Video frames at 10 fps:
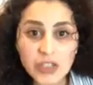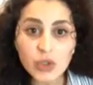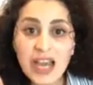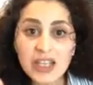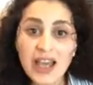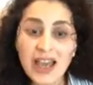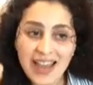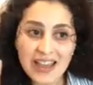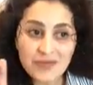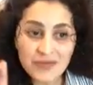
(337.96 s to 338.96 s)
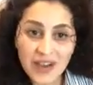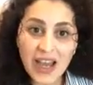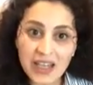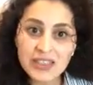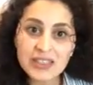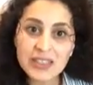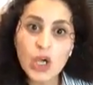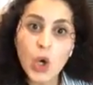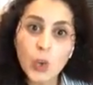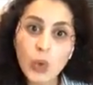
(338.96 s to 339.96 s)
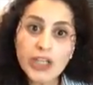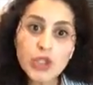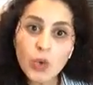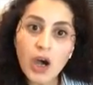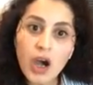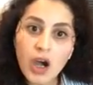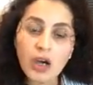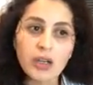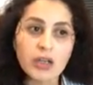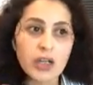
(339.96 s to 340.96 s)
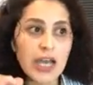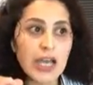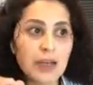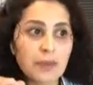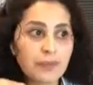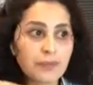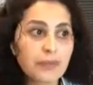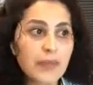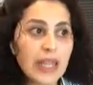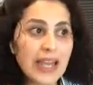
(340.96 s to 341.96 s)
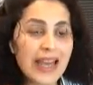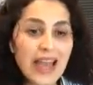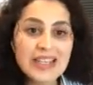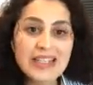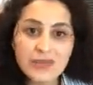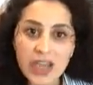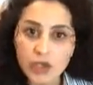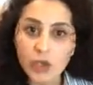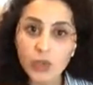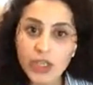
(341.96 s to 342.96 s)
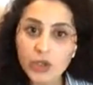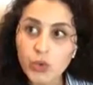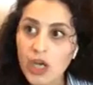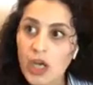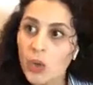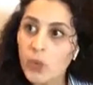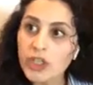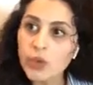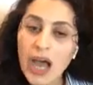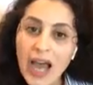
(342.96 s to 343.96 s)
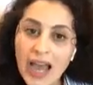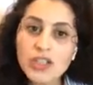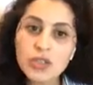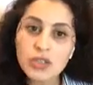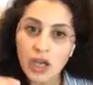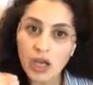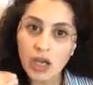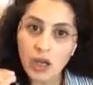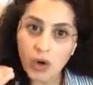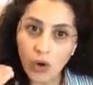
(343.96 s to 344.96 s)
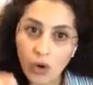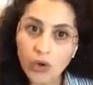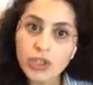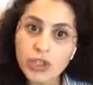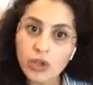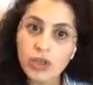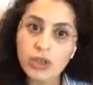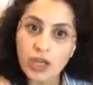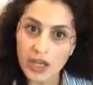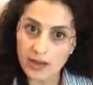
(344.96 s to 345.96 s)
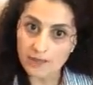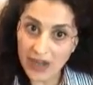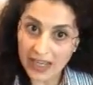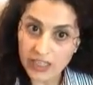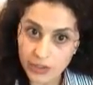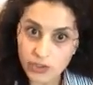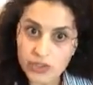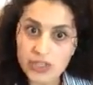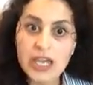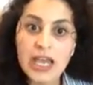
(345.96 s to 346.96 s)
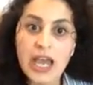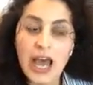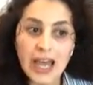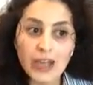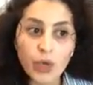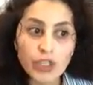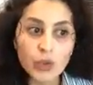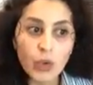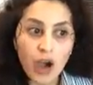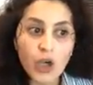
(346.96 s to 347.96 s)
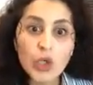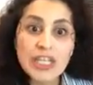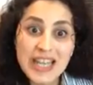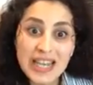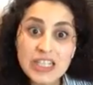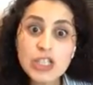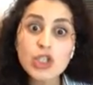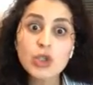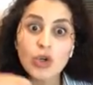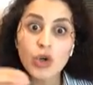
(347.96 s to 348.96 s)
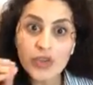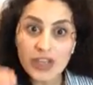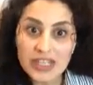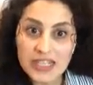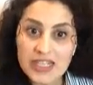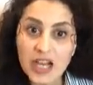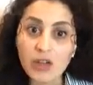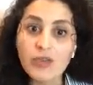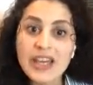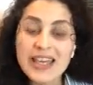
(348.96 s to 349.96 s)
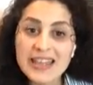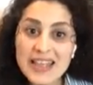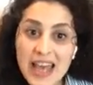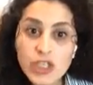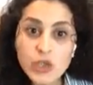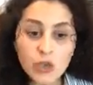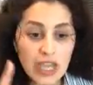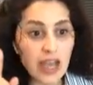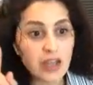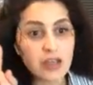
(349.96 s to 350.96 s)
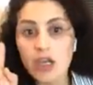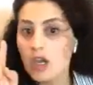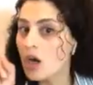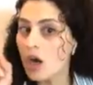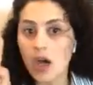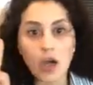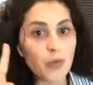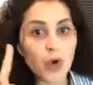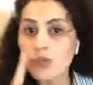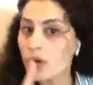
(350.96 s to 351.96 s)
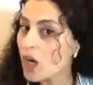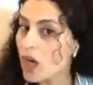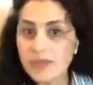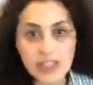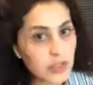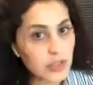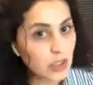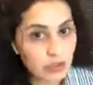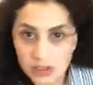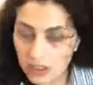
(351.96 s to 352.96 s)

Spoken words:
You can, in fact, when you are activate, or when you act on your values, and when you are connected to your authentic self, then you can overcome difficult